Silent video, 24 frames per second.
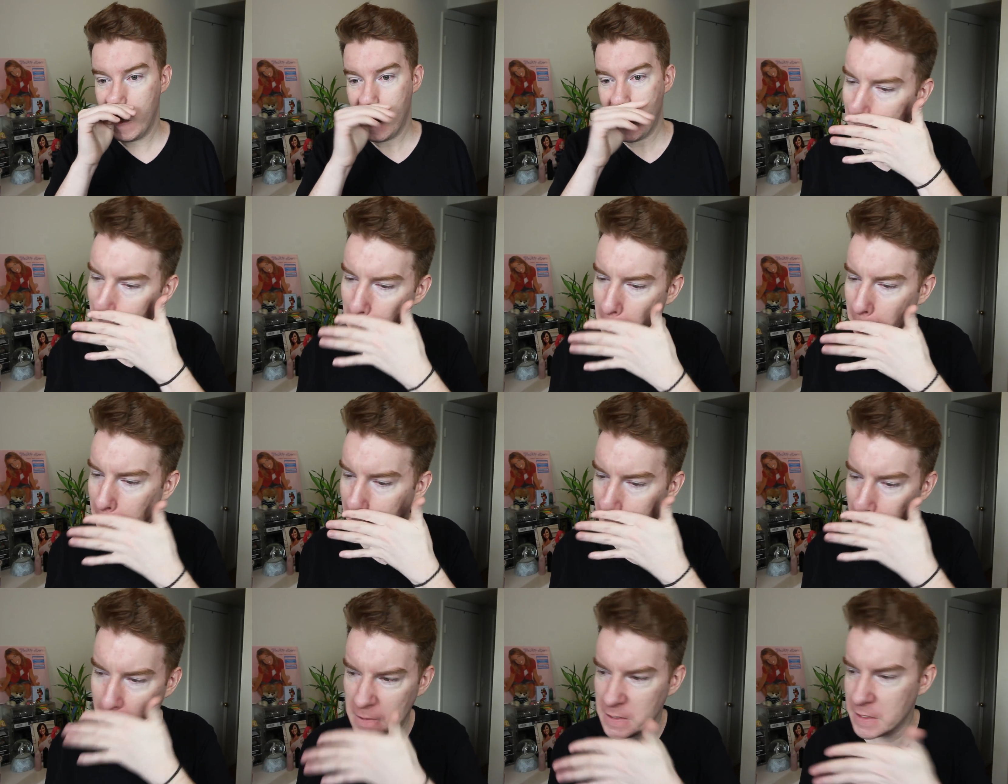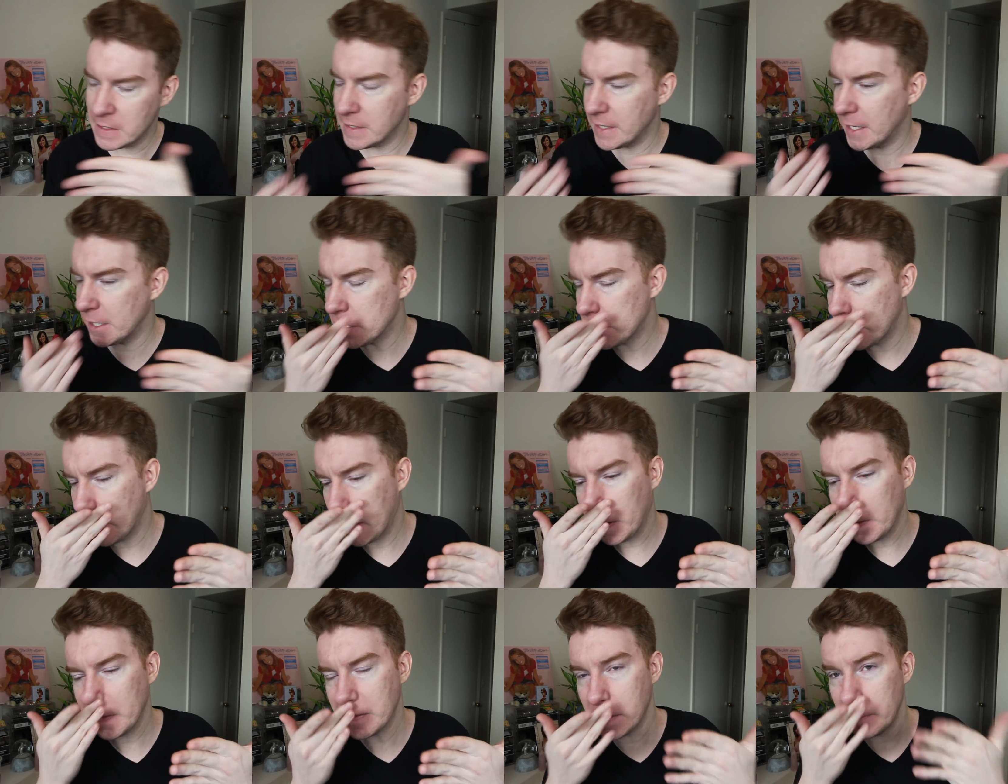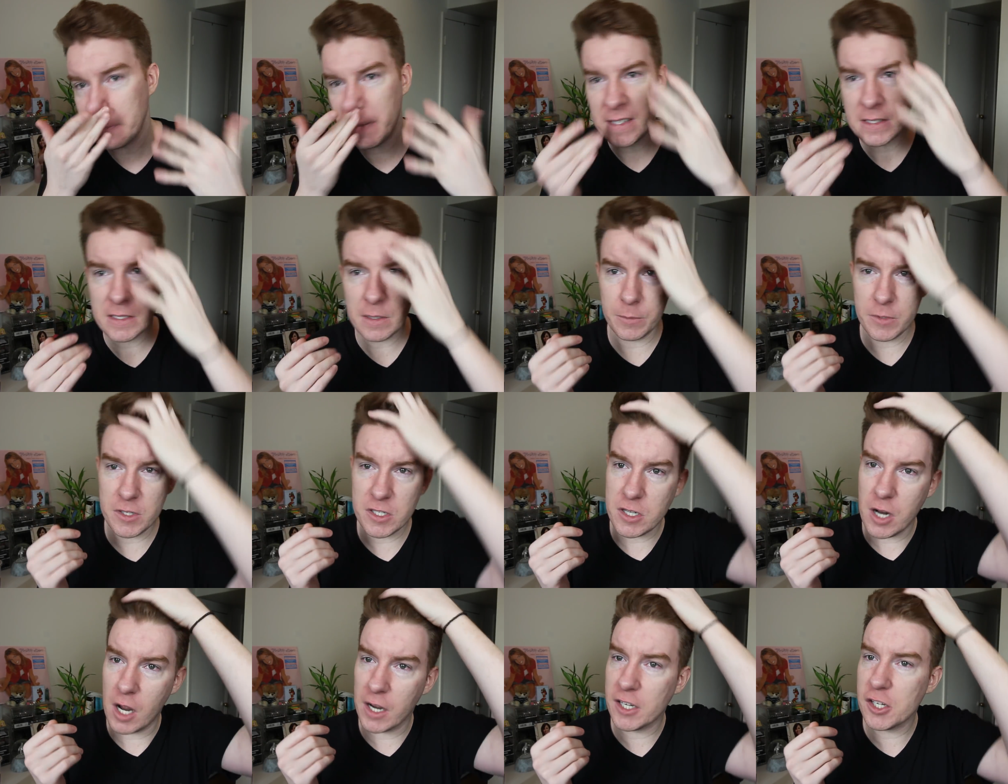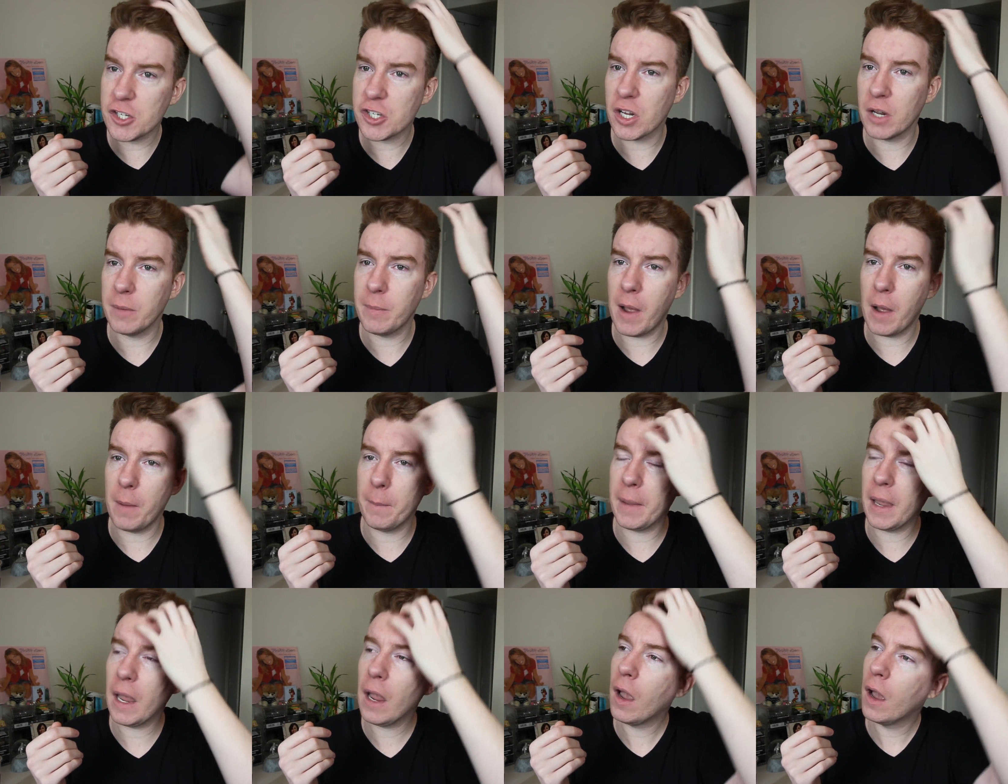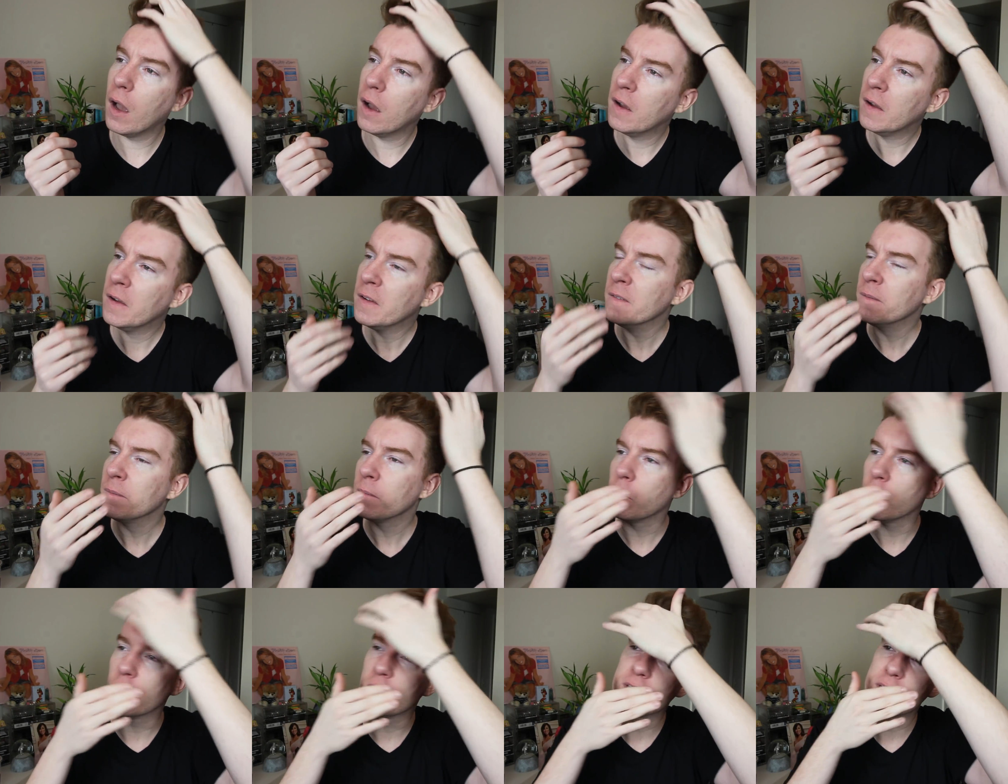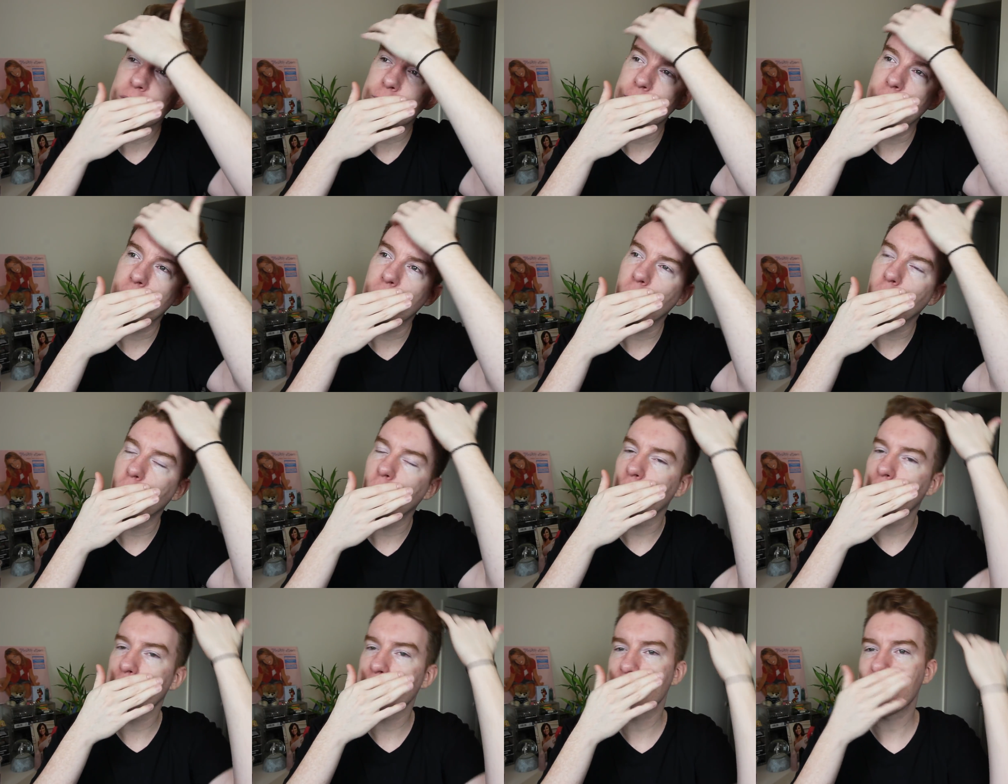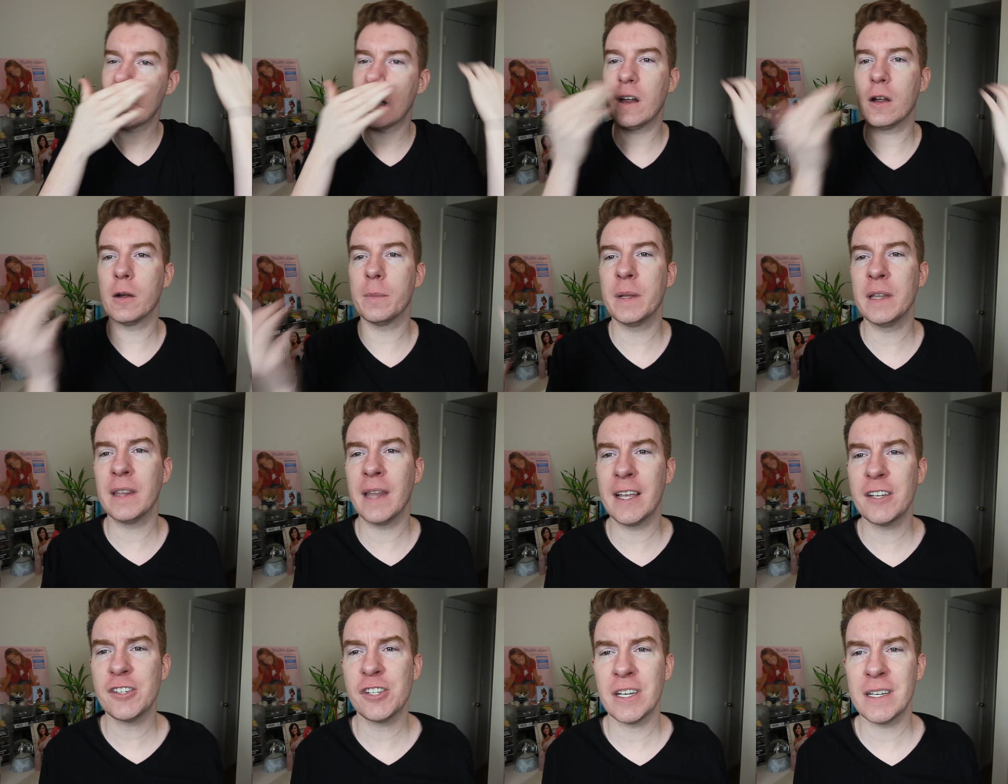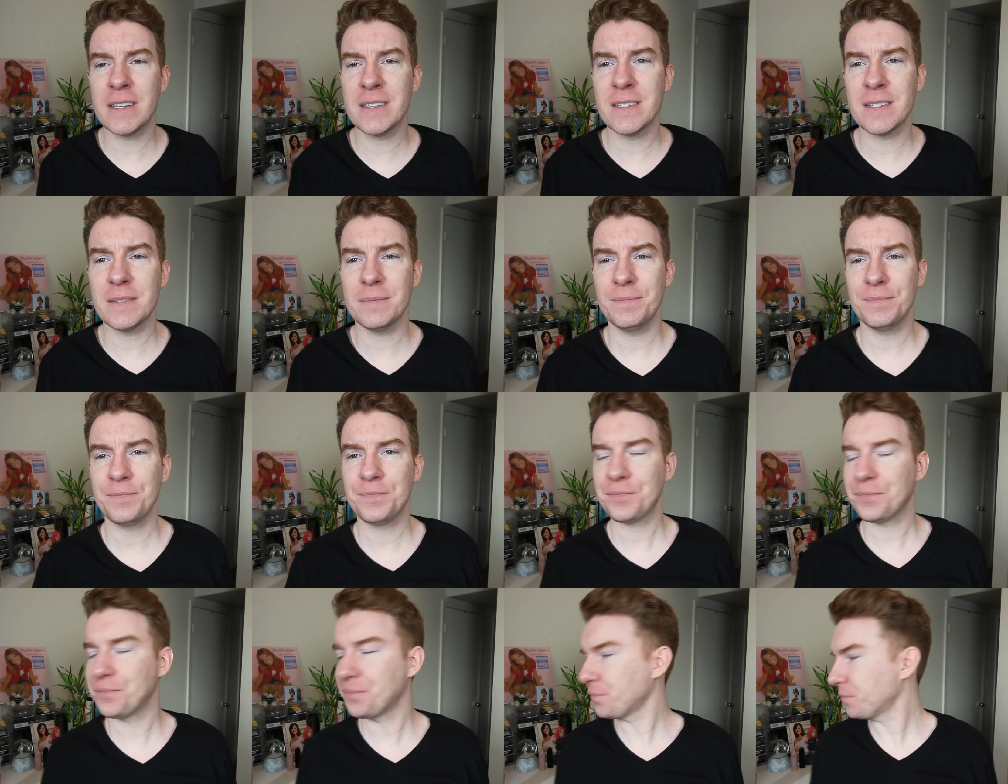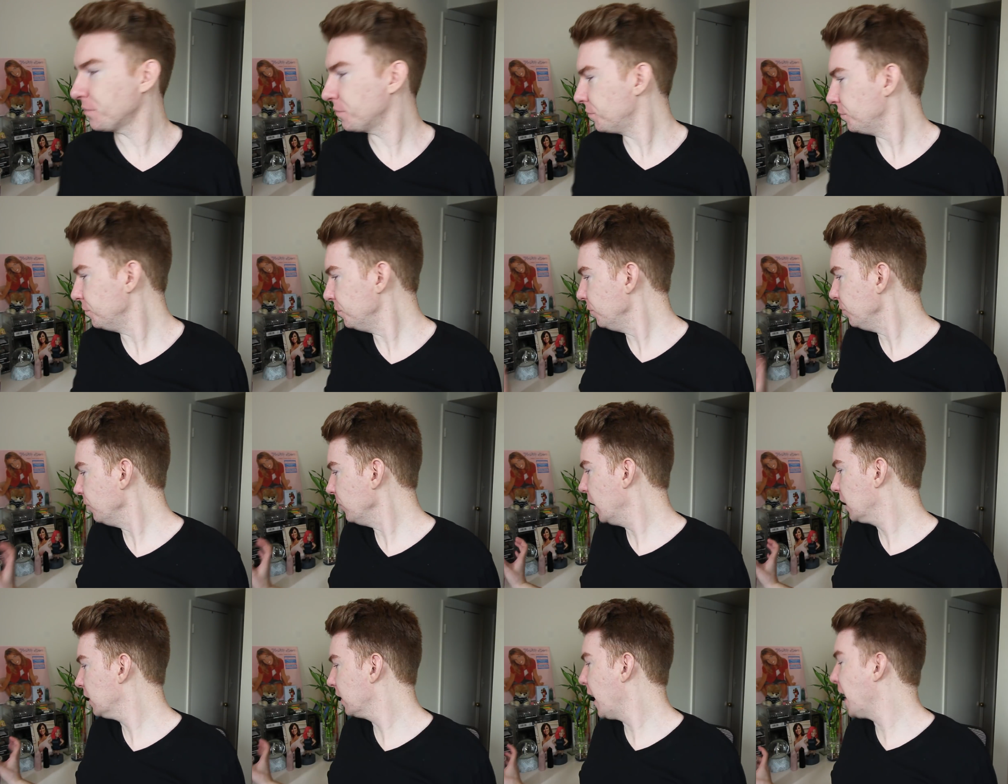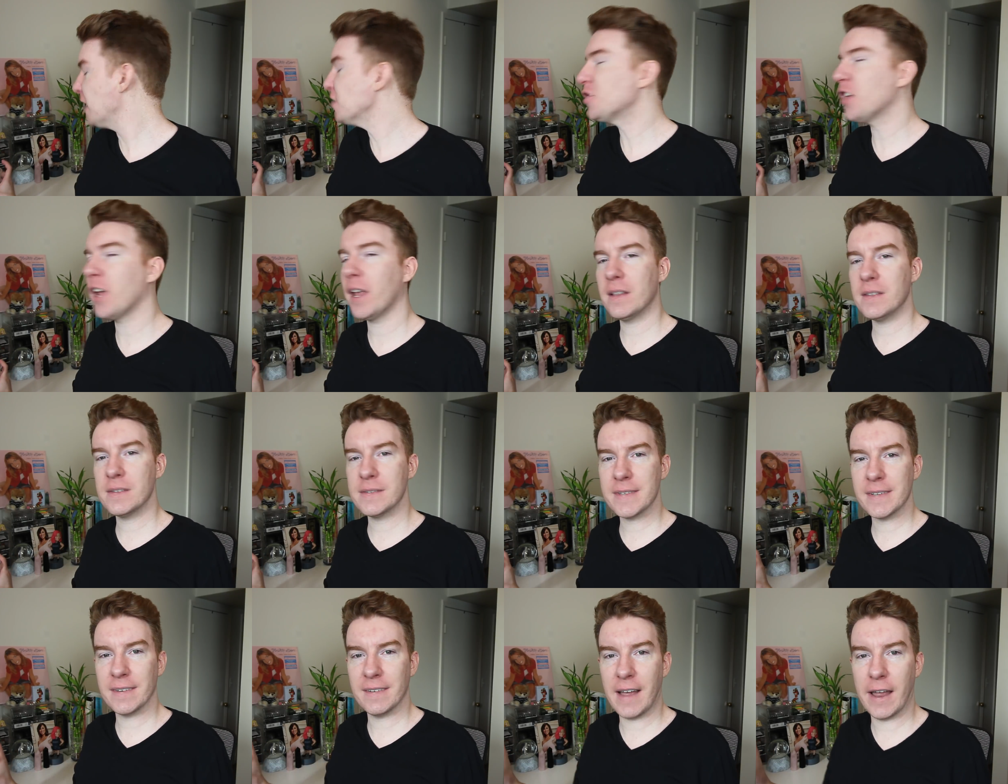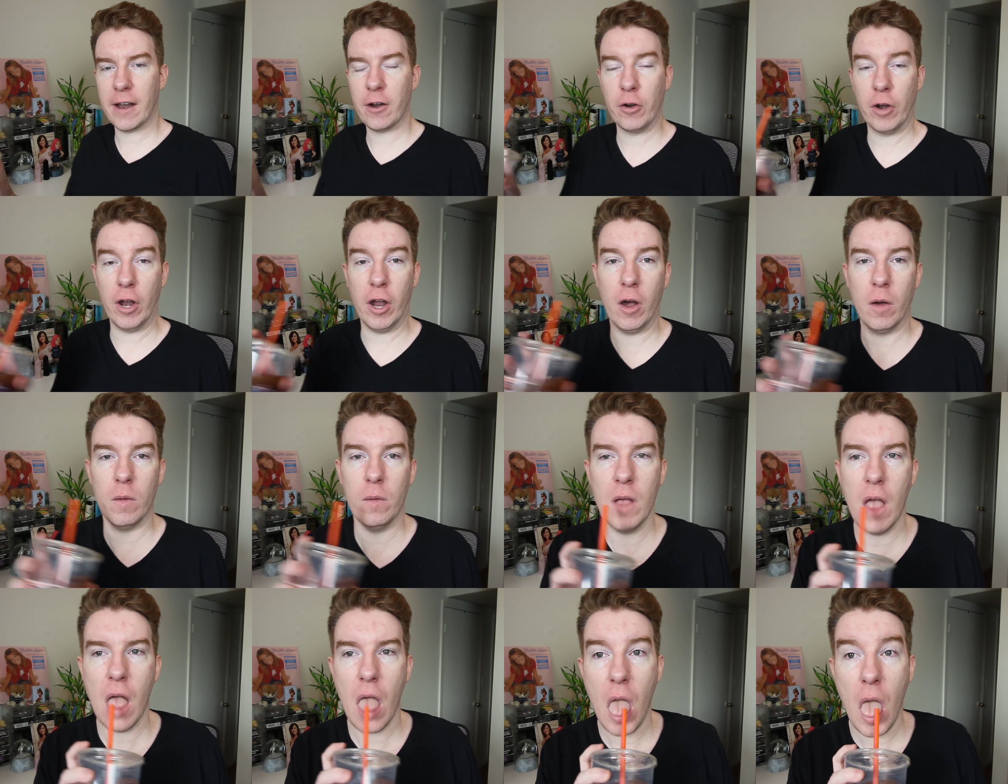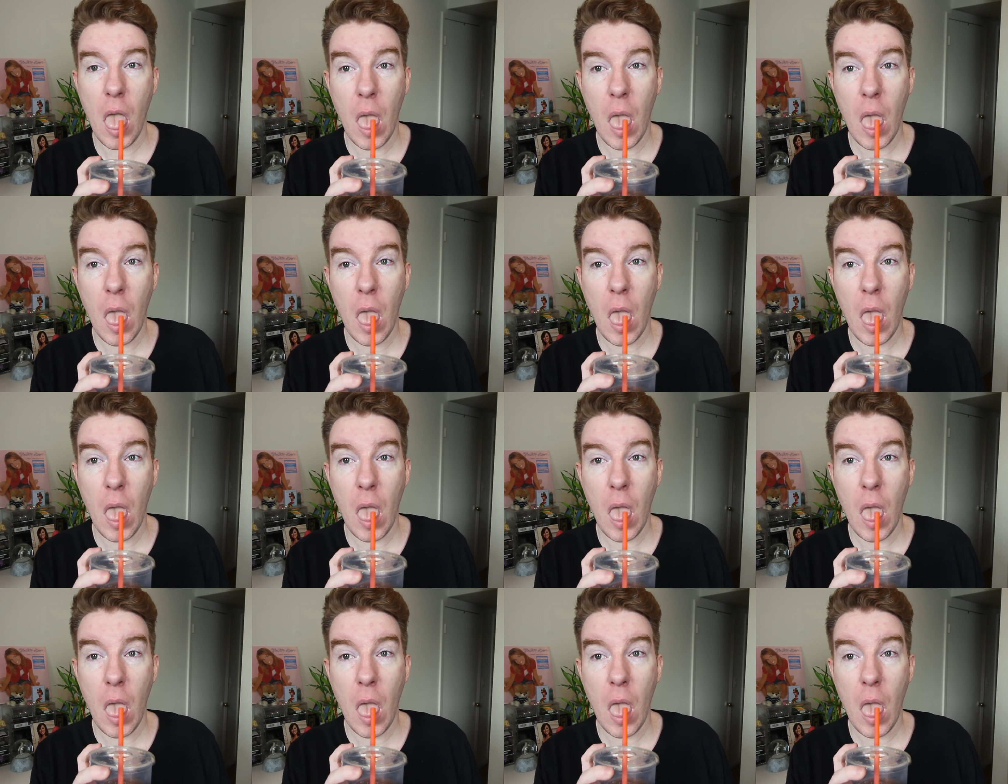Oh, my nose is itching. Does that mean someone's talking shit about me? What is that urban legend? Legend, I don't know.